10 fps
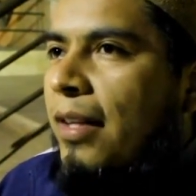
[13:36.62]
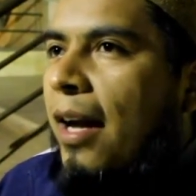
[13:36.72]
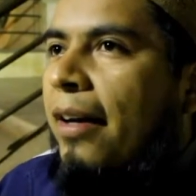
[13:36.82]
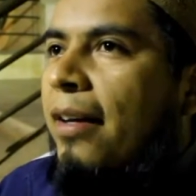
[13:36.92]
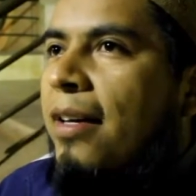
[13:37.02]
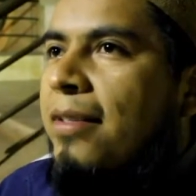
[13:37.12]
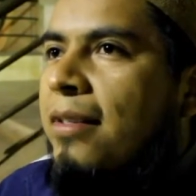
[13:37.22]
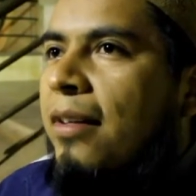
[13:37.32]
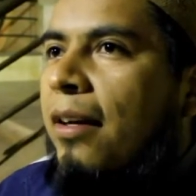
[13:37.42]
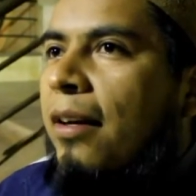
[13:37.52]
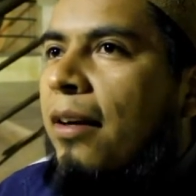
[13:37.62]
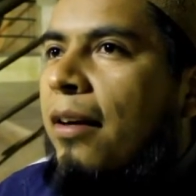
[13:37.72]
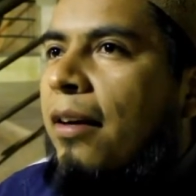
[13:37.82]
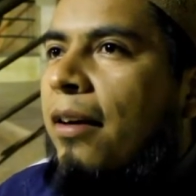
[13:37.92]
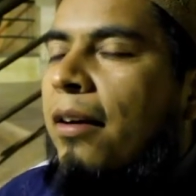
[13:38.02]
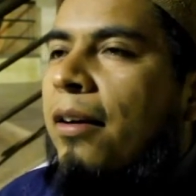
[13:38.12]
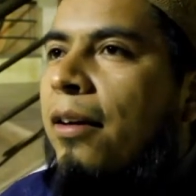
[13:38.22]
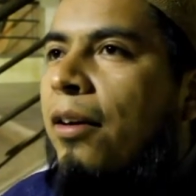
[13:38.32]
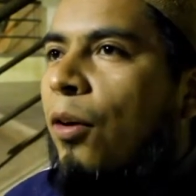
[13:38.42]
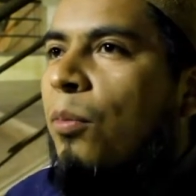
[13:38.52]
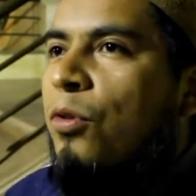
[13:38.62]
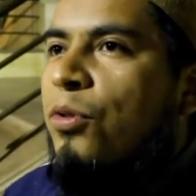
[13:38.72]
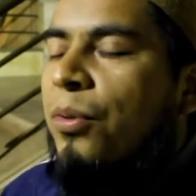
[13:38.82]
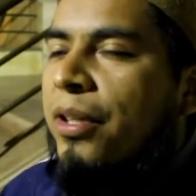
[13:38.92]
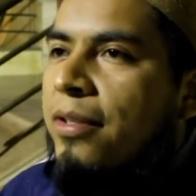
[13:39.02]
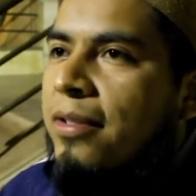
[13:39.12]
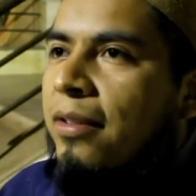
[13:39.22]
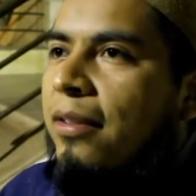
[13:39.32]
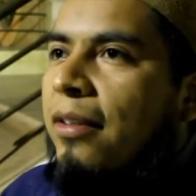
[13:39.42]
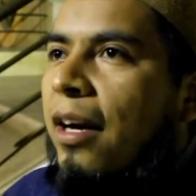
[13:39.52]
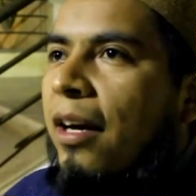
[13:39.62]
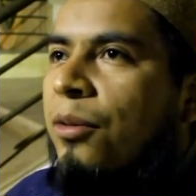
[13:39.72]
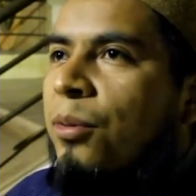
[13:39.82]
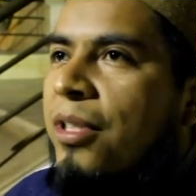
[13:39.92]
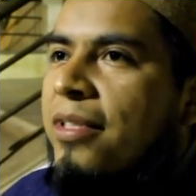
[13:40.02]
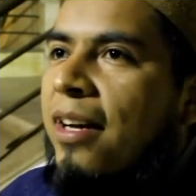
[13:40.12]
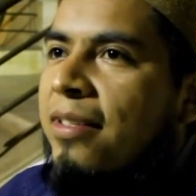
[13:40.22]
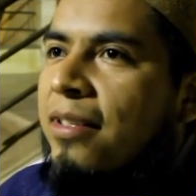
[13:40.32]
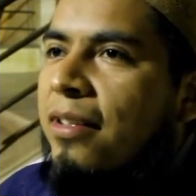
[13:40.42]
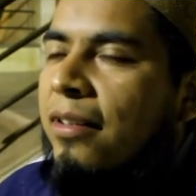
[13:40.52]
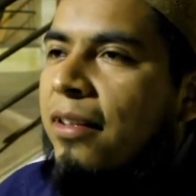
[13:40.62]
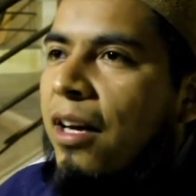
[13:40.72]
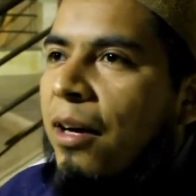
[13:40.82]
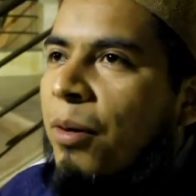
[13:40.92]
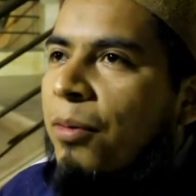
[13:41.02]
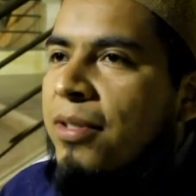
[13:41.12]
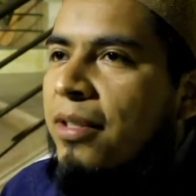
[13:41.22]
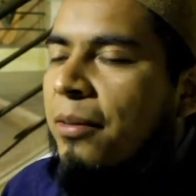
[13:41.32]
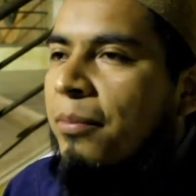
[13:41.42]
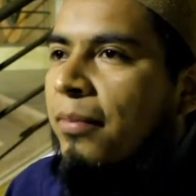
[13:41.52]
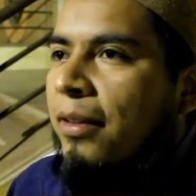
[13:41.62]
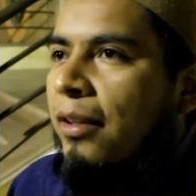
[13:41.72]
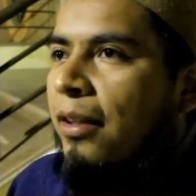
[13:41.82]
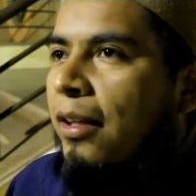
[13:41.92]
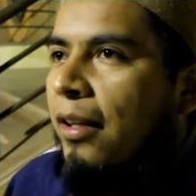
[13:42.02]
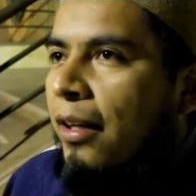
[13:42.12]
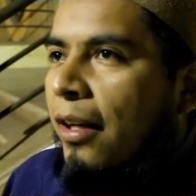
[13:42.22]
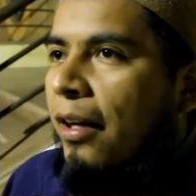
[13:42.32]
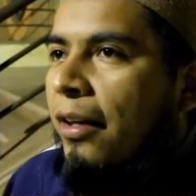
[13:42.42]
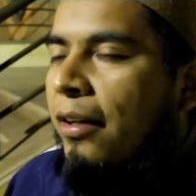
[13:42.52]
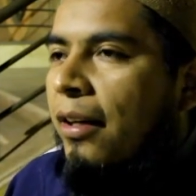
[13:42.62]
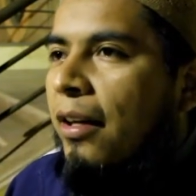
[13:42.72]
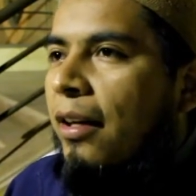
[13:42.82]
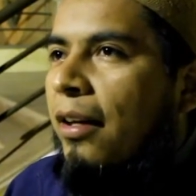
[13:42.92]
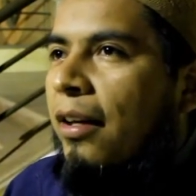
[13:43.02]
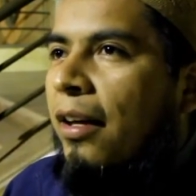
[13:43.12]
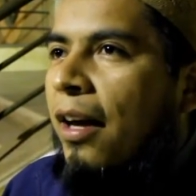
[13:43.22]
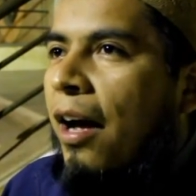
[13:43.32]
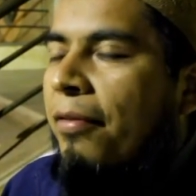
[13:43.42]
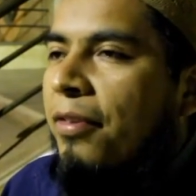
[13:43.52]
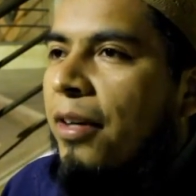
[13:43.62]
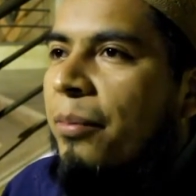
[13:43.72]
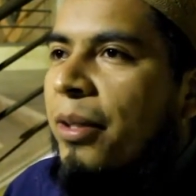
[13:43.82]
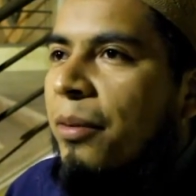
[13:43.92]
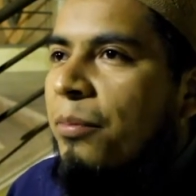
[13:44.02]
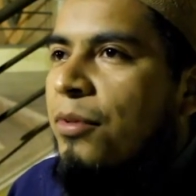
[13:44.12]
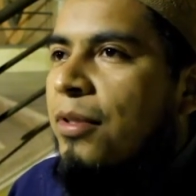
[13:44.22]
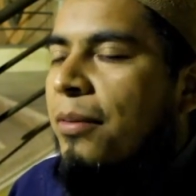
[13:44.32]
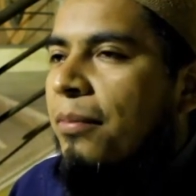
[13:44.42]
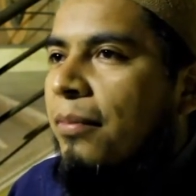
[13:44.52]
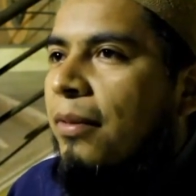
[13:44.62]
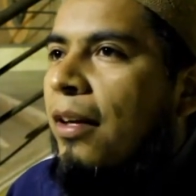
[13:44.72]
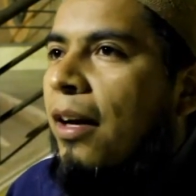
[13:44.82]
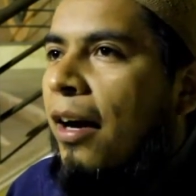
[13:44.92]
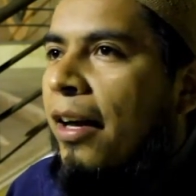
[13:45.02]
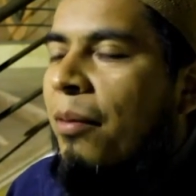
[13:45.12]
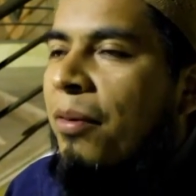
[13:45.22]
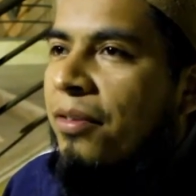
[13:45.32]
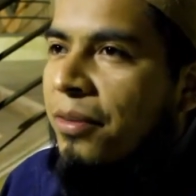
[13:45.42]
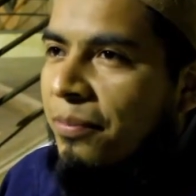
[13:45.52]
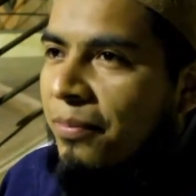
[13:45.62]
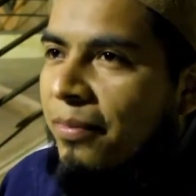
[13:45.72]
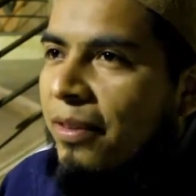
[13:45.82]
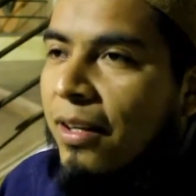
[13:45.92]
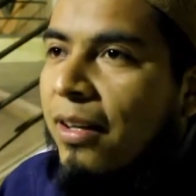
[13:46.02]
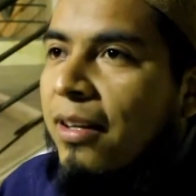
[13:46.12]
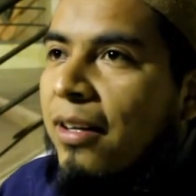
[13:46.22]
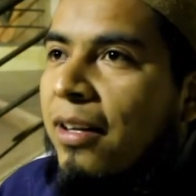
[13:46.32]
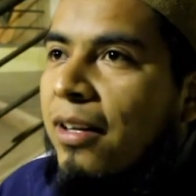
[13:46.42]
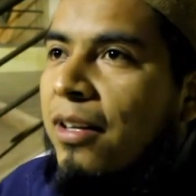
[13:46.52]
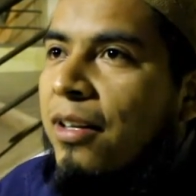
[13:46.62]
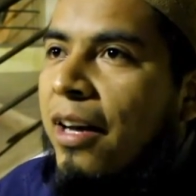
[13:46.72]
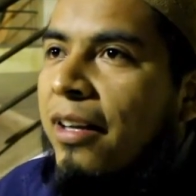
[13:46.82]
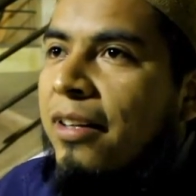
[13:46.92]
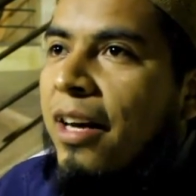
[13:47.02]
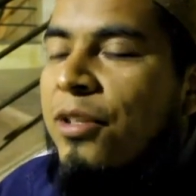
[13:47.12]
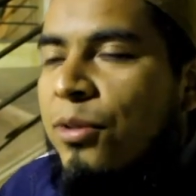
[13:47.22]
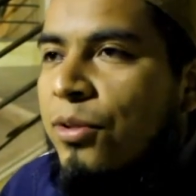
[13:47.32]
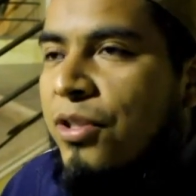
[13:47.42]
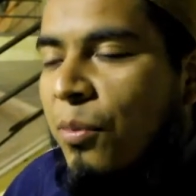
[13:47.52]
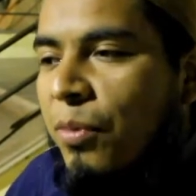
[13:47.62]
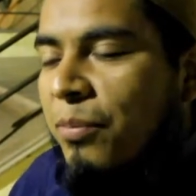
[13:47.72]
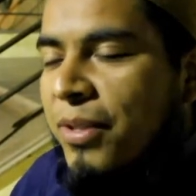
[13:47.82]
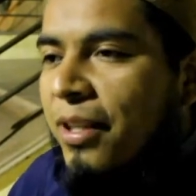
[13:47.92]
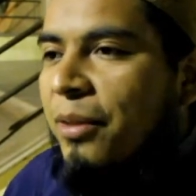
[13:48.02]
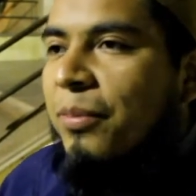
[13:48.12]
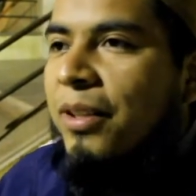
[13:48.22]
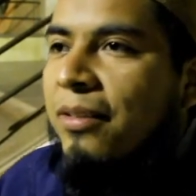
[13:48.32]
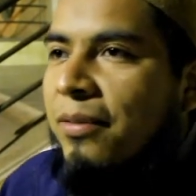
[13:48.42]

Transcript: I asked almost 2 years asking about Islam. And after I became Muslim, I have a dream. And I saw someone beside me.